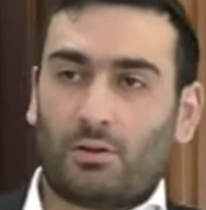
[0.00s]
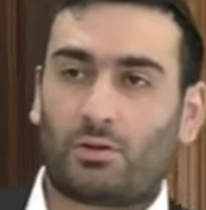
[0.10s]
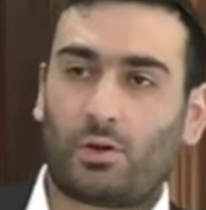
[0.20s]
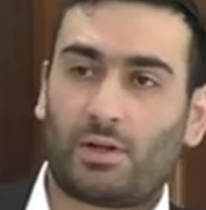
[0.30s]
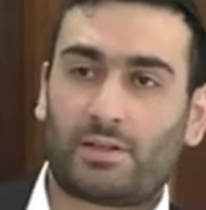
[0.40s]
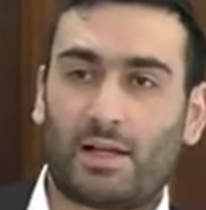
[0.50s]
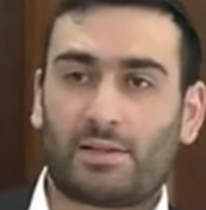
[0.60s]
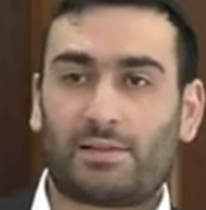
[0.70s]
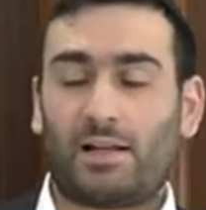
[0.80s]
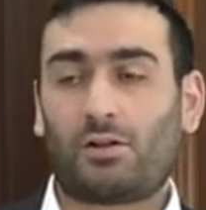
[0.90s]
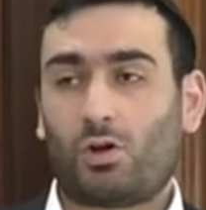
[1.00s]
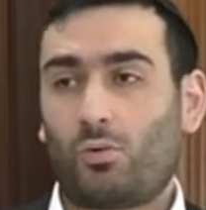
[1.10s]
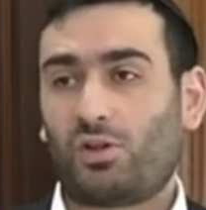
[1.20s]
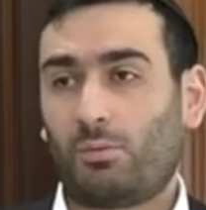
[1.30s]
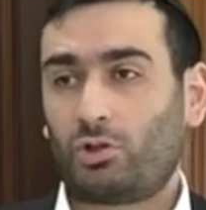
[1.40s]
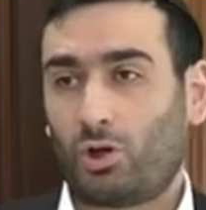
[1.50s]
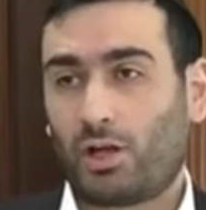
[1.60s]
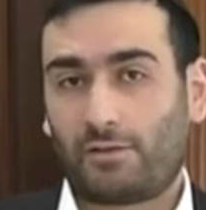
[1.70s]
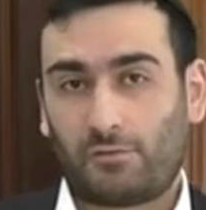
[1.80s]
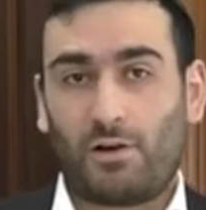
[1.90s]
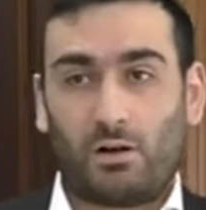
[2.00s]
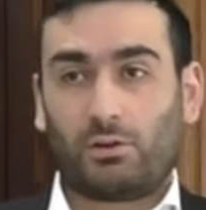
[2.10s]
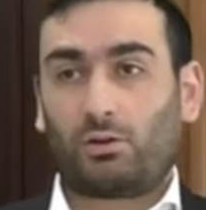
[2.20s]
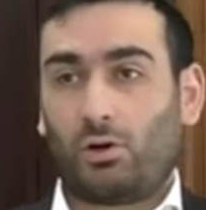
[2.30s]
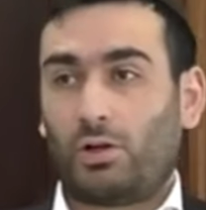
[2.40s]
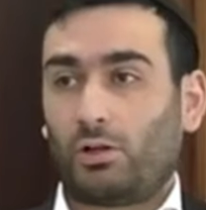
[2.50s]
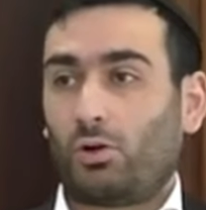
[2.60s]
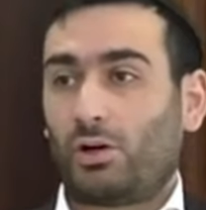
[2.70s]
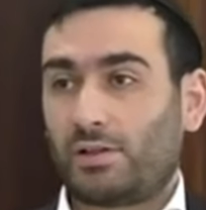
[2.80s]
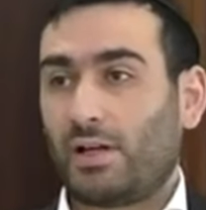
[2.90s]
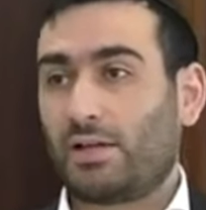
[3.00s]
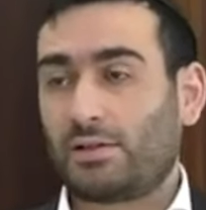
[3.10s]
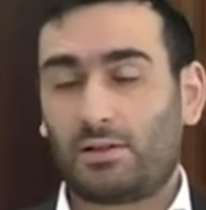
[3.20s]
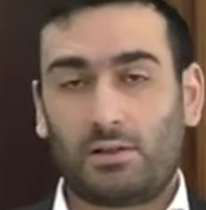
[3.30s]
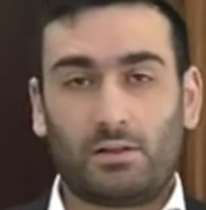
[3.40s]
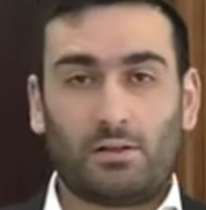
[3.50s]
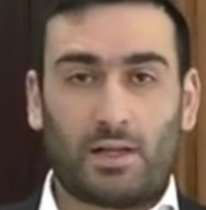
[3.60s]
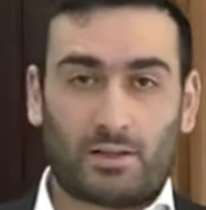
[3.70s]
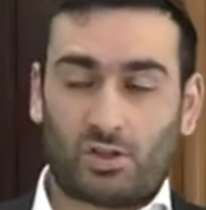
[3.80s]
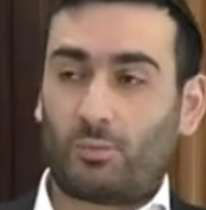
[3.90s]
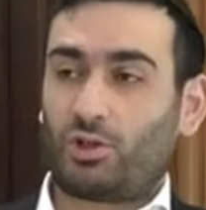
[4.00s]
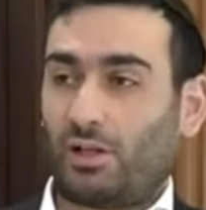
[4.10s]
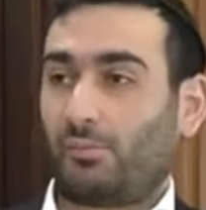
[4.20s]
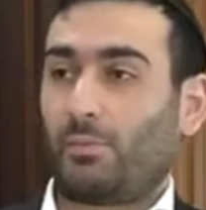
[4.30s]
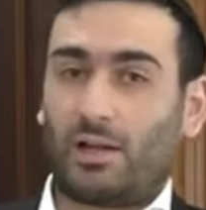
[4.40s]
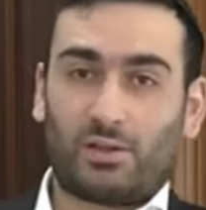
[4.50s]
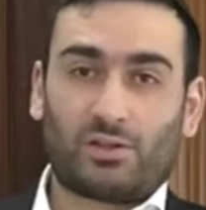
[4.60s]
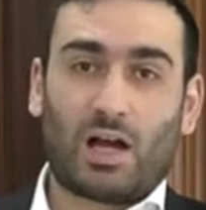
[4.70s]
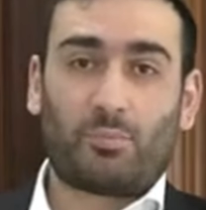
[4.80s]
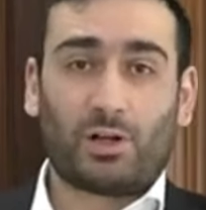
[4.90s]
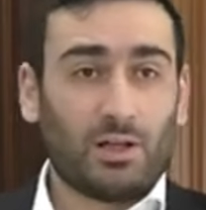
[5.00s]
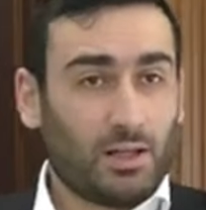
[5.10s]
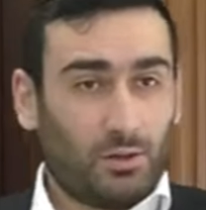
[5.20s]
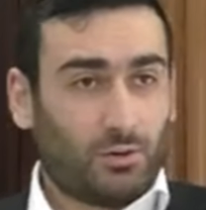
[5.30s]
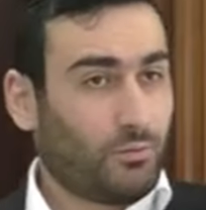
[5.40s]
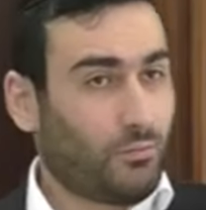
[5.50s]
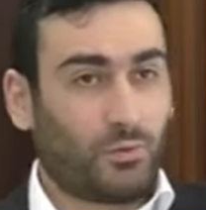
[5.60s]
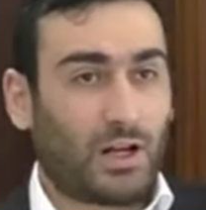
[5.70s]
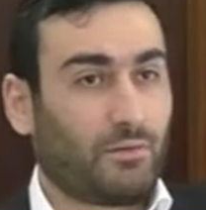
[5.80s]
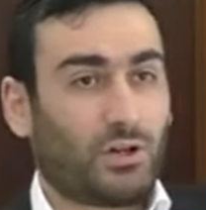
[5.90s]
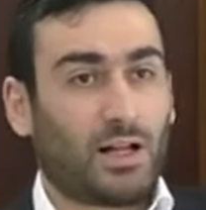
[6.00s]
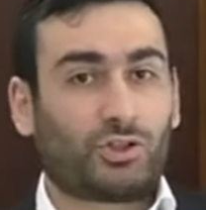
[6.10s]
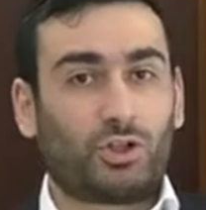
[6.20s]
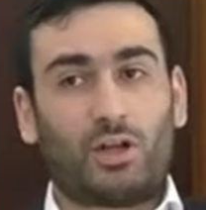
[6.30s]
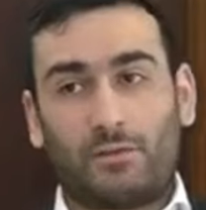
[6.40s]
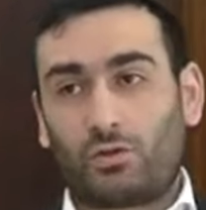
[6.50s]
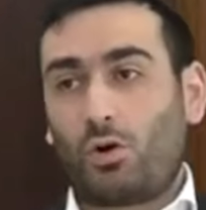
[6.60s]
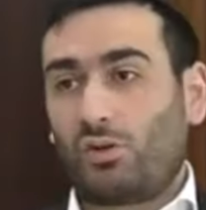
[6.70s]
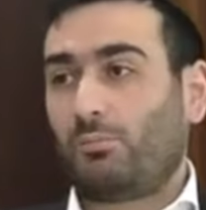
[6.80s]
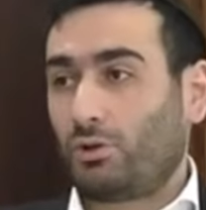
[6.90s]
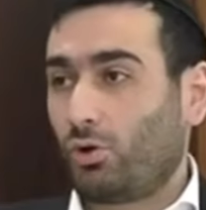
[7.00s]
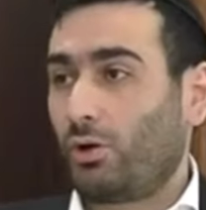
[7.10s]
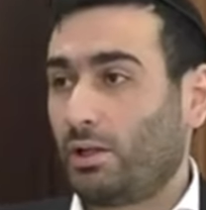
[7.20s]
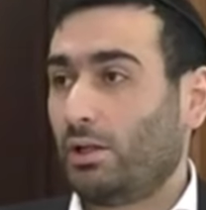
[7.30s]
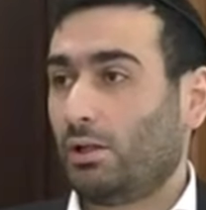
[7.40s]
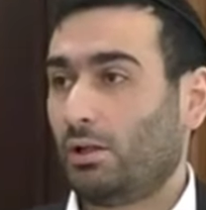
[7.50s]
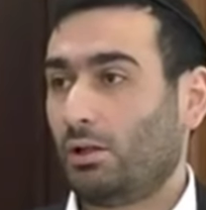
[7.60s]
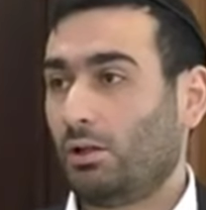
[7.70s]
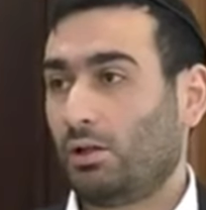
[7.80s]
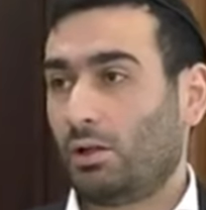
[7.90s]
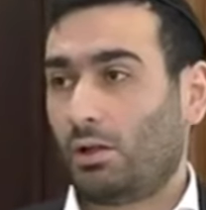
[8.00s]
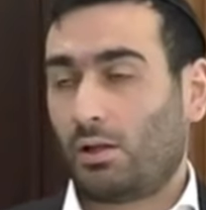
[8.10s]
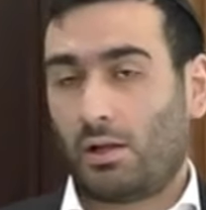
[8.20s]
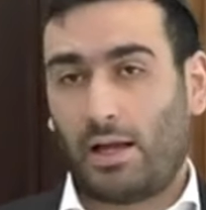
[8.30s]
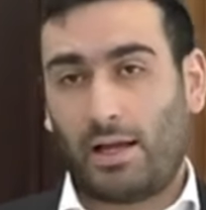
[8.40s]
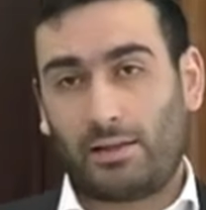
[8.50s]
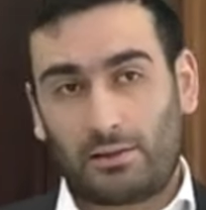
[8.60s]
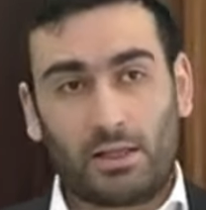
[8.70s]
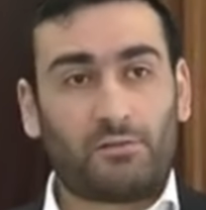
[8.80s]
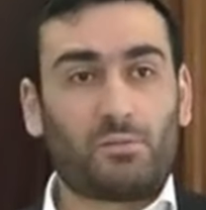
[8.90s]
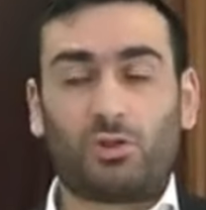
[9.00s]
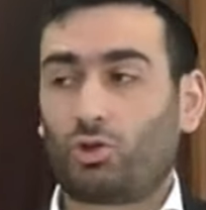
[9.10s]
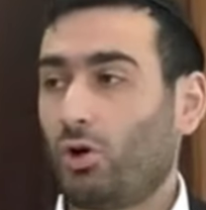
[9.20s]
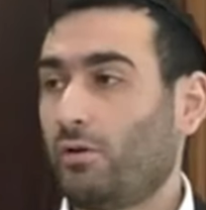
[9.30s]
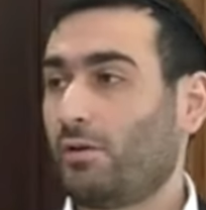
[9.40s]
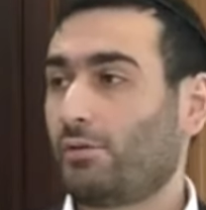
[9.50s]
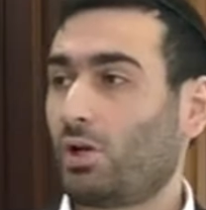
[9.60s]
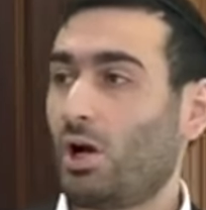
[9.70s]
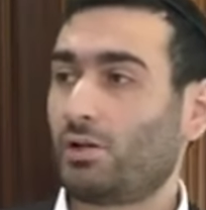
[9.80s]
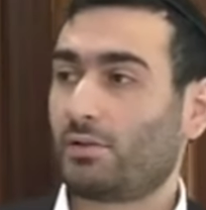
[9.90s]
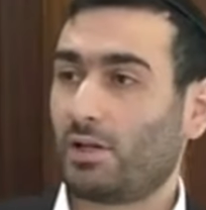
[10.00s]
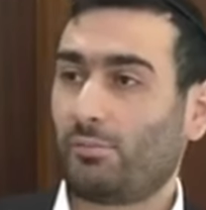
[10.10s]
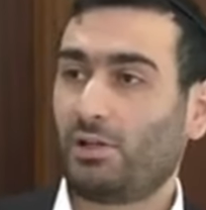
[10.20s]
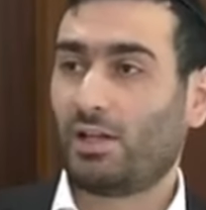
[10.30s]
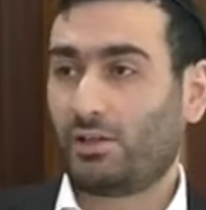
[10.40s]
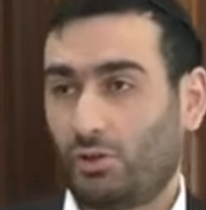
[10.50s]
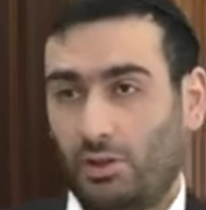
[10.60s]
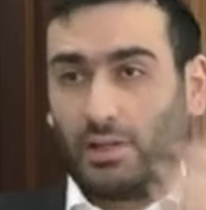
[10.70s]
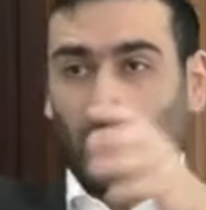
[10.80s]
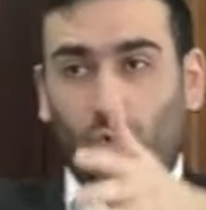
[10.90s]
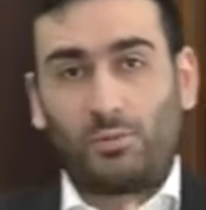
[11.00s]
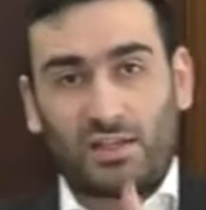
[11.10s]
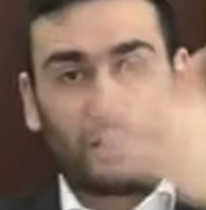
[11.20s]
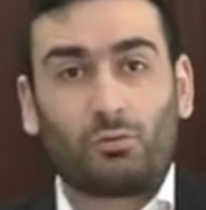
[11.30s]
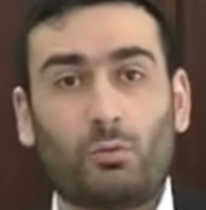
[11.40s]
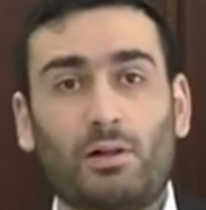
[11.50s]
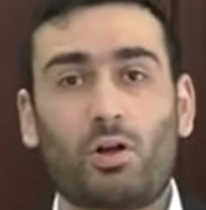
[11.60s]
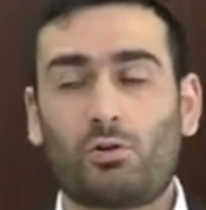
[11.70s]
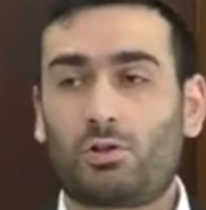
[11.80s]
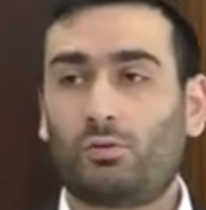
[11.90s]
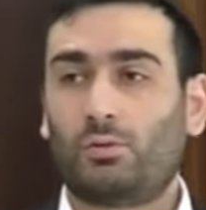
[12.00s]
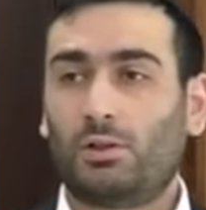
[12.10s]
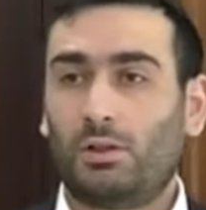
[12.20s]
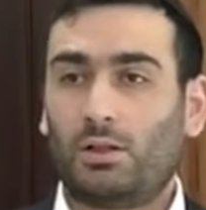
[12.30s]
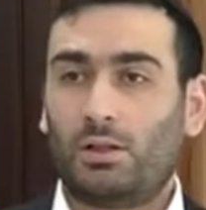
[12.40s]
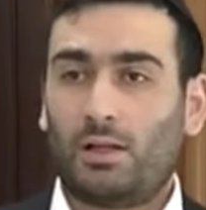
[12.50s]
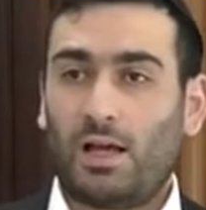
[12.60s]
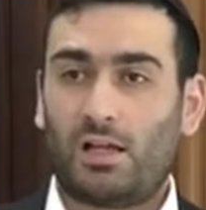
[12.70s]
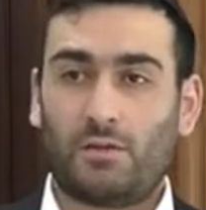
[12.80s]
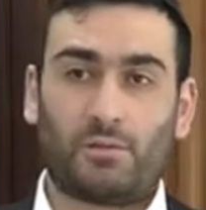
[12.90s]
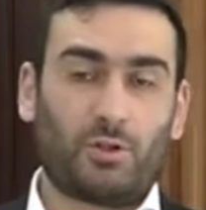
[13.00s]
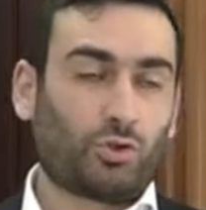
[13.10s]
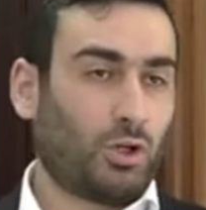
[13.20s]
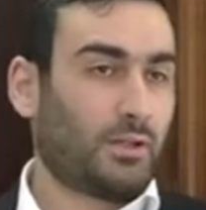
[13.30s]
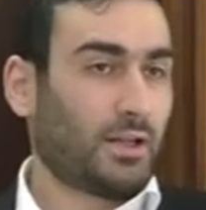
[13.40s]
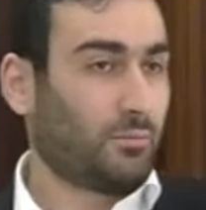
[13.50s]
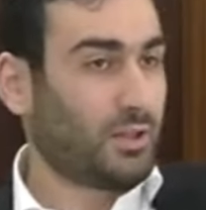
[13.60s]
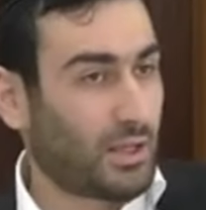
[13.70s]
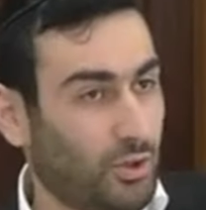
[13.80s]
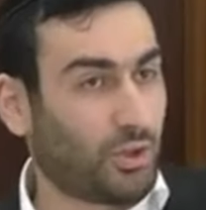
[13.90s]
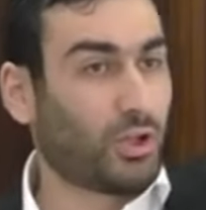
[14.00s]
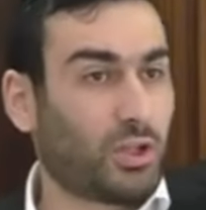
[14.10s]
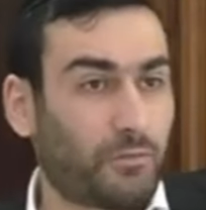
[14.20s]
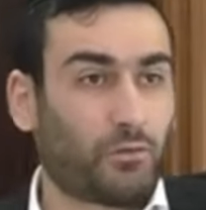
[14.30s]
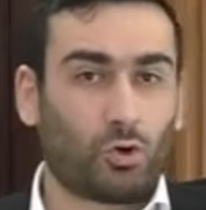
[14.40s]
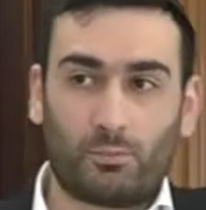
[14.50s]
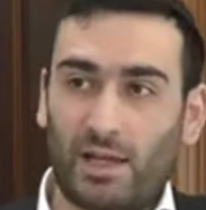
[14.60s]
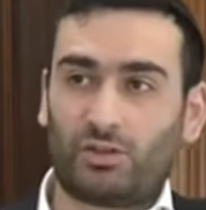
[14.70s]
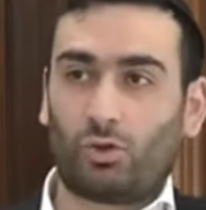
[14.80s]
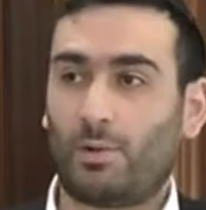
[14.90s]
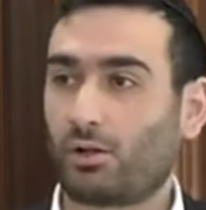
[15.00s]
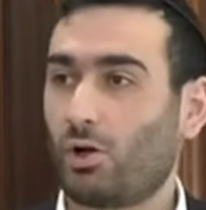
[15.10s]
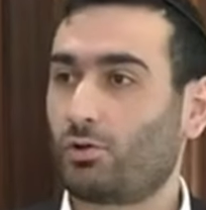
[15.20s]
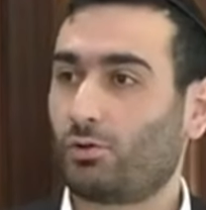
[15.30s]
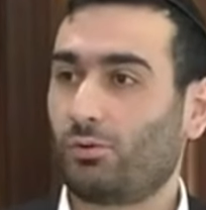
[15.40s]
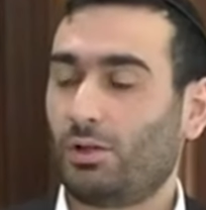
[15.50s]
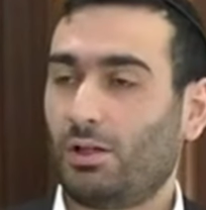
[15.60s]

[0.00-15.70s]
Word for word: So he says, then I'll go with the majority. I have to follow the Torah. The Torah says, has a subject on, this topic. Whenever you're not have to go with the majority. And if the majority of the guards tell me that you're in that room, that's the room I'll go to. And if the majority tell me that you're in a different room, that's the room I'll go to.